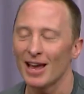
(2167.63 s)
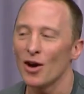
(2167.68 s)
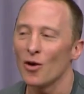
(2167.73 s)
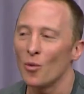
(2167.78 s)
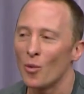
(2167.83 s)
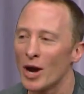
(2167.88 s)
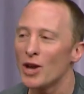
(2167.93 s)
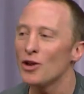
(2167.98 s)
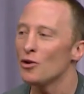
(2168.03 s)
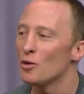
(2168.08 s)

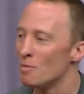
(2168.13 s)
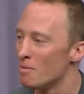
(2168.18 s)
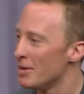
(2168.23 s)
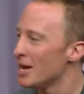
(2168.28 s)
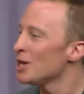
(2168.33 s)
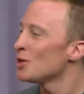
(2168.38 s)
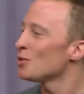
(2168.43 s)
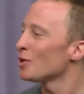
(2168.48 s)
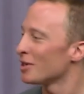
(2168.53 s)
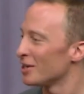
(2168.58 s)
When you
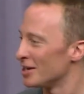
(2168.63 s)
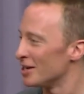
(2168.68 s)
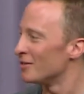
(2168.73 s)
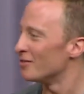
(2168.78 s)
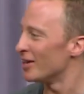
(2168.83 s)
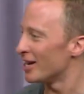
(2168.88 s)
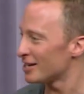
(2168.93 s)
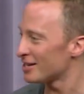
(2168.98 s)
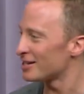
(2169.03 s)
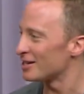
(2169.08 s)
meet with an
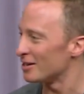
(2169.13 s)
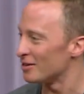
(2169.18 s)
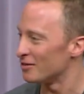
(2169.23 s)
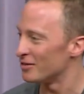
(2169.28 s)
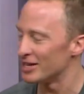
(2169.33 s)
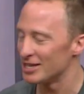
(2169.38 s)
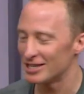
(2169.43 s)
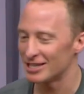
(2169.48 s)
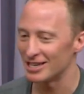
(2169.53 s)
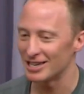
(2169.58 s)
investor,
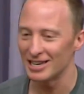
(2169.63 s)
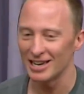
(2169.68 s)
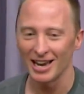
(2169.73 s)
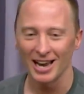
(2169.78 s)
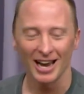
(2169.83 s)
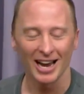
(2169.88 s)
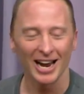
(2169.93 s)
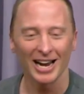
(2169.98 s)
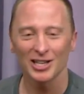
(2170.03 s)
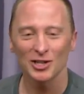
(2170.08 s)
VC,
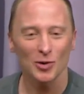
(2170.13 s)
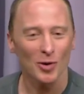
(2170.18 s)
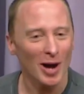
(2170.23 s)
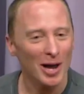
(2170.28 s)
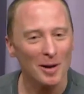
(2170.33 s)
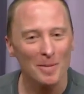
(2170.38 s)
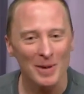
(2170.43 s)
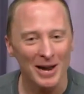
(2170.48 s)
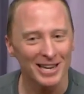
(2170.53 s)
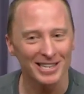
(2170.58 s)
it's quite
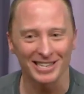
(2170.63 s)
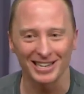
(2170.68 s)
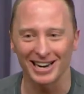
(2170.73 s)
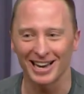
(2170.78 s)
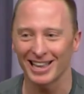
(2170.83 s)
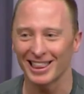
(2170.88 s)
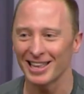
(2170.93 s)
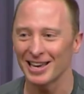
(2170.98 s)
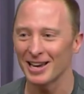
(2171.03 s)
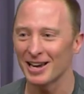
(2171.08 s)
amazing.
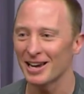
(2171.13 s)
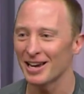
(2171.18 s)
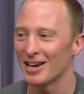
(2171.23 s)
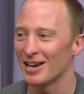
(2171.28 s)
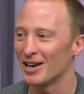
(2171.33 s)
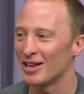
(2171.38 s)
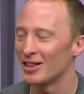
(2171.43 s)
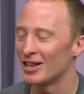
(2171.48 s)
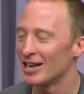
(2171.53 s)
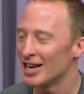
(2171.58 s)
I think
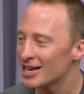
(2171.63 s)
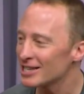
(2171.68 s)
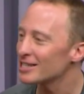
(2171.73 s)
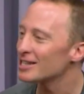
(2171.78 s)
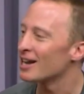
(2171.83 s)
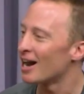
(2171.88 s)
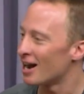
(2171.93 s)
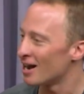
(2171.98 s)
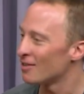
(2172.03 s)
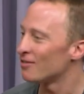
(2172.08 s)
the lesson
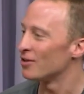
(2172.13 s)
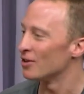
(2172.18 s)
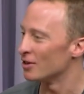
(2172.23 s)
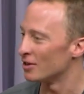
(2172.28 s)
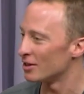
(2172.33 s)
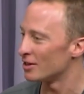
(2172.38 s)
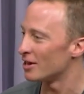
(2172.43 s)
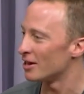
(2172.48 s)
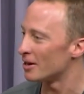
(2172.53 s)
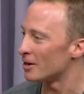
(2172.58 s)
I've
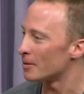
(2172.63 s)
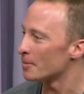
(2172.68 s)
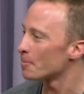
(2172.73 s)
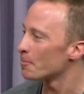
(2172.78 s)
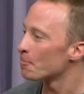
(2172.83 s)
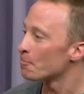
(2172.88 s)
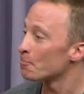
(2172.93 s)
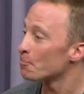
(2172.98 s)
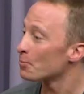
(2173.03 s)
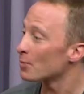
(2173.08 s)
learned there
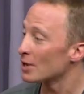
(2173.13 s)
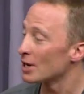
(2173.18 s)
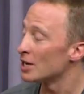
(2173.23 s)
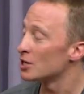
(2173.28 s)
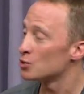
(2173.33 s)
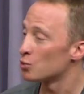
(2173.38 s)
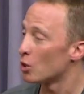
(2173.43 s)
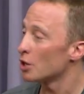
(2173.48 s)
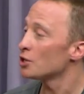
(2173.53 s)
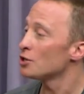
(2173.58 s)

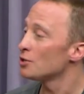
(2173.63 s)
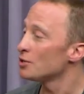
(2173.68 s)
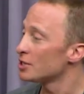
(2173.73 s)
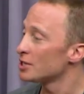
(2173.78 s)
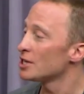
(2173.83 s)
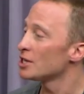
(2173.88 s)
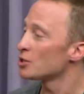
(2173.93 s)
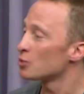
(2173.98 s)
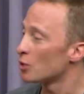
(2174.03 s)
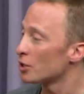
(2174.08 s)
is what you
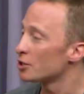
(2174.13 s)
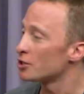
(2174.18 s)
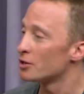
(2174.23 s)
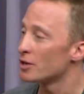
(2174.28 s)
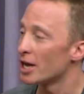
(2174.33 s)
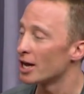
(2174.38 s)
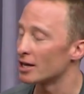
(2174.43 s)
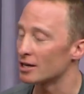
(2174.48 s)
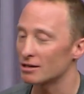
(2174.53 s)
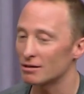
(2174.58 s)
see is what you
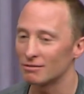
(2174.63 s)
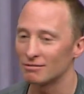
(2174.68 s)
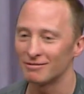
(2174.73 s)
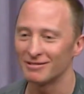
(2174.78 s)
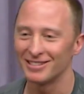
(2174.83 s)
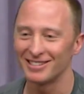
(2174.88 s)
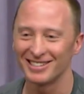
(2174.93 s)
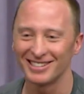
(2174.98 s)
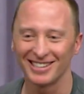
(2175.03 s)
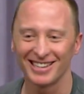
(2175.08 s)
get.
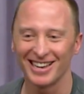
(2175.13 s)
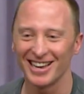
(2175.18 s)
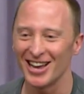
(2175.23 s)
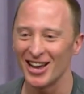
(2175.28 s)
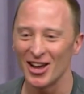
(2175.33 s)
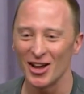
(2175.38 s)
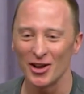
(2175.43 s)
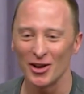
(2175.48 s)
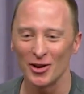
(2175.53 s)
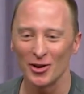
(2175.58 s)

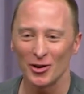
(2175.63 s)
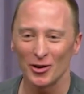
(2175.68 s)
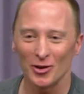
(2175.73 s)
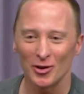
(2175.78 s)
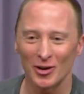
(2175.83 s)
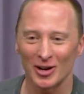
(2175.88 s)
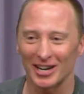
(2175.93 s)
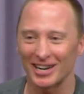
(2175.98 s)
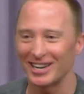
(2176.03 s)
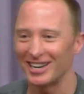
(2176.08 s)

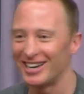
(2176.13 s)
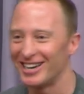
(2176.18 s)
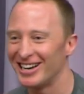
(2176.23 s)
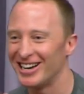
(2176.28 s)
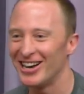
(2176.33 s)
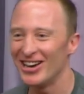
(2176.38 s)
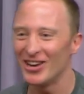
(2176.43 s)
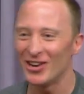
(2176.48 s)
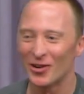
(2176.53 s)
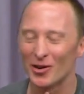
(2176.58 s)
You're
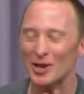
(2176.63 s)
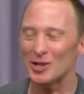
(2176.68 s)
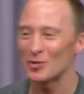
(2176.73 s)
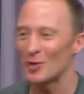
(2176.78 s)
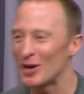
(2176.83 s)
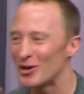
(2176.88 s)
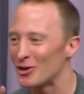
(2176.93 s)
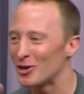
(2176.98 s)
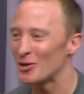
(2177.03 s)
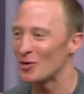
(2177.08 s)
always
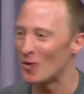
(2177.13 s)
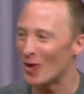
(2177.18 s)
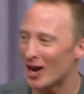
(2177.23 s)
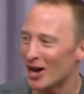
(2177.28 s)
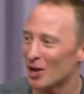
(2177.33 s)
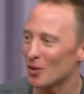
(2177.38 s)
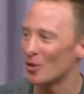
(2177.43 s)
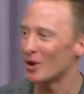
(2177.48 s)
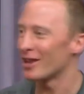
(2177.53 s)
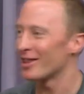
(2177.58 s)
wondering,
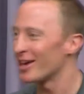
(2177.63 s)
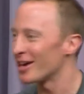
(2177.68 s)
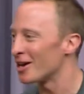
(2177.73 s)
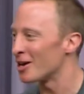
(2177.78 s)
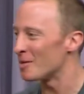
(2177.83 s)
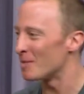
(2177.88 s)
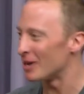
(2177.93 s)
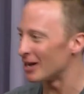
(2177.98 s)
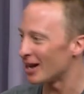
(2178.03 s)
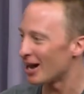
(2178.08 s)
well, what are they going
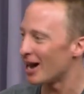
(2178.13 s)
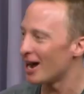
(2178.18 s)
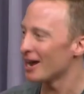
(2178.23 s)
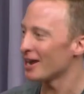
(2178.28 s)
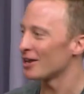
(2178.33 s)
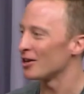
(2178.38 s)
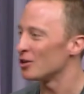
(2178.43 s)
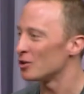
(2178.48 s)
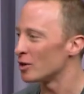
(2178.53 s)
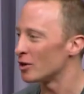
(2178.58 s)
to be
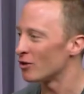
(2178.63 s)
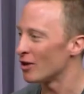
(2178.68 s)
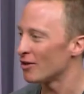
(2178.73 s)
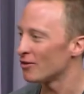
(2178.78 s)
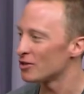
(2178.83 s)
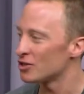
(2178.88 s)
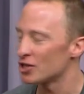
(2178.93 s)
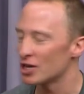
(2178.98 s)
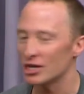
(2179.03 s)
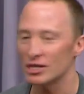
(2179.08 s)
like, and doing
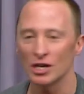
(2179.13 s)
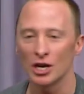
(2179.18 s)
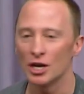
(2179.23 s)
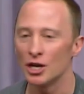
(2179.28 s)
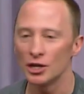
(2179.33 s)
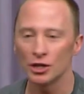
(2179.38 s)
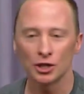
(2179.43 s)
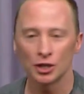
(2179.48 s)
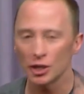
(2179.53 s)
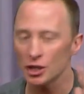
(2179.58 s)
reference checks.
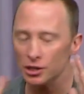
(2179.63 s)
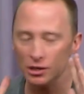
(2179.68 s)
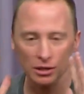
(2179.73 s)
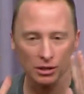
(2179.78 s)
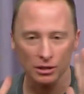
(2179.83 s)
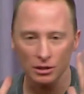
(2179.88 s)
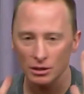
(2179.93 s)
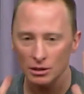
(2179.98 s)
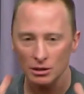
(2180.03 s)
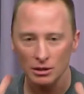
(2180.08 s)
Just